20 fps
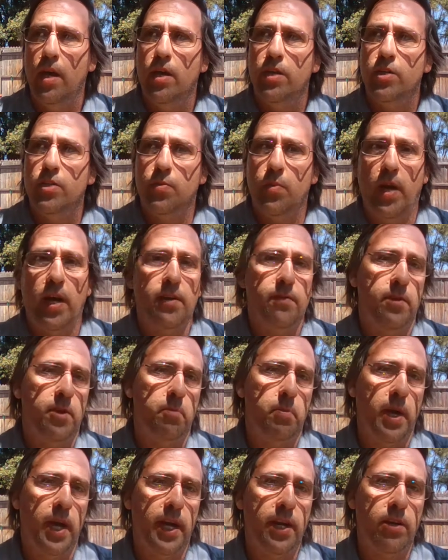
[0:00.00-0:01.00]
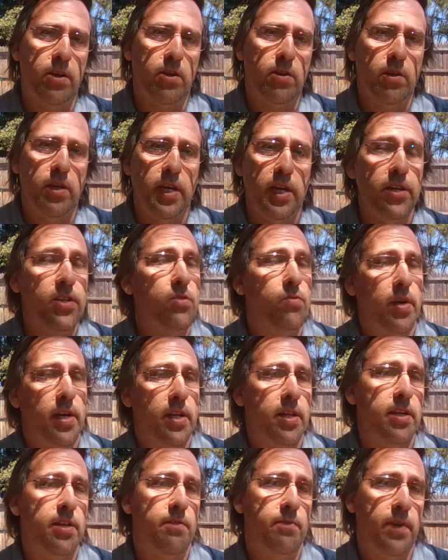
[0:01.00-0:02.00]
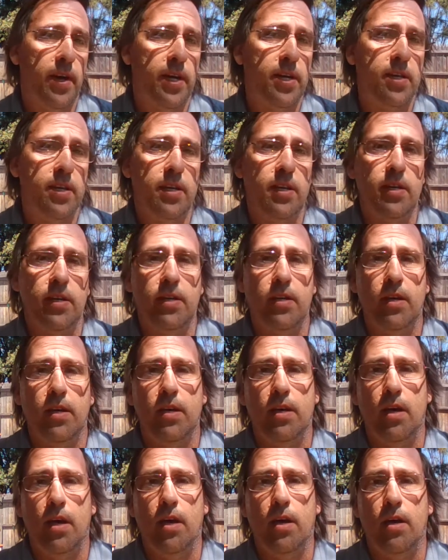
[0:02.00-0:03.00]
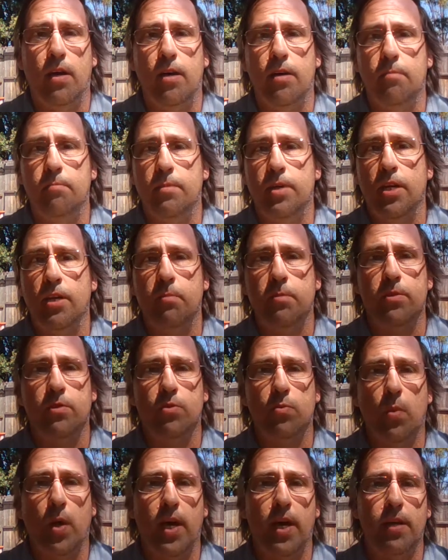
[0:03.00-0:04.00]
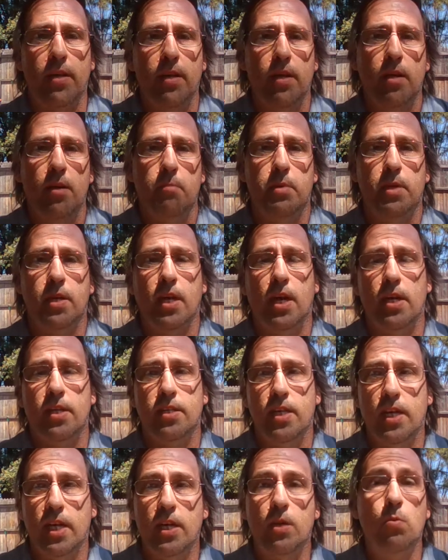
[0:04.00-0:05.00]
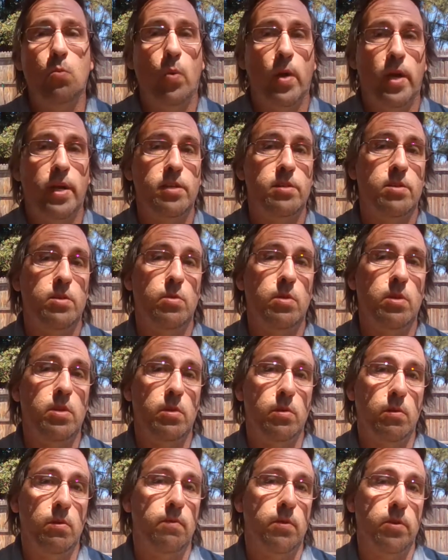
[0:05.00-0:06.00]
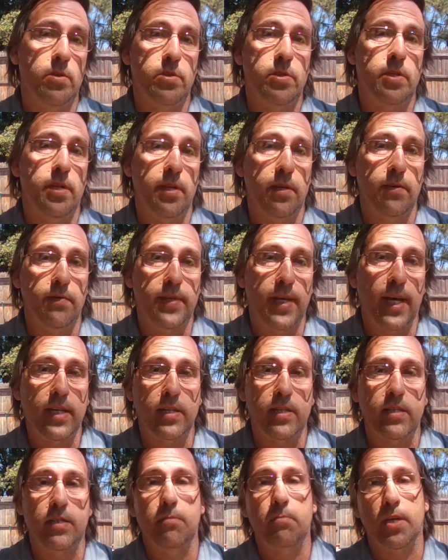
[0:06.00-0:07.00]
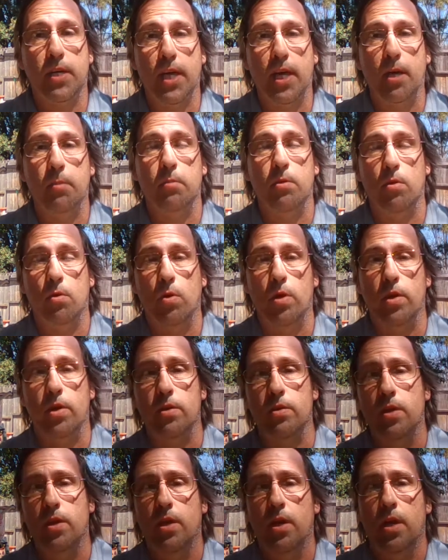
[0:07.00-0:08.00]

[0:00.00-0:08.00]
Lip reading: Sweat v. Painter, it directly affected Heman Sweat because he went to the University of Texas and became a lawyer.